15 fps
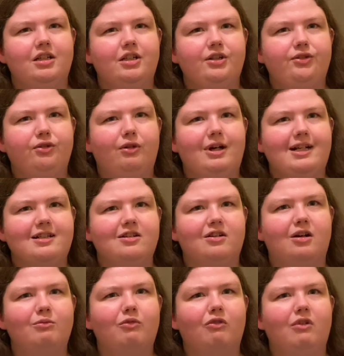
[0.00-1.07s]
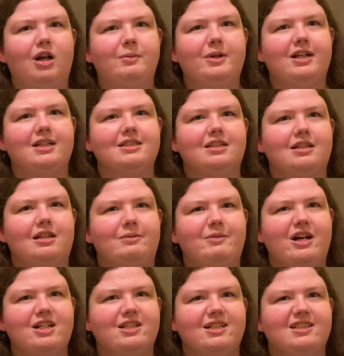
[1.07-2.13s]
you'll have to draw more because the
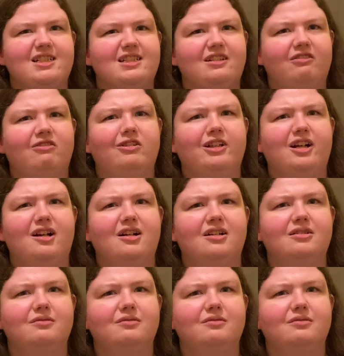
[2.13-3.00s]
message isn't clear.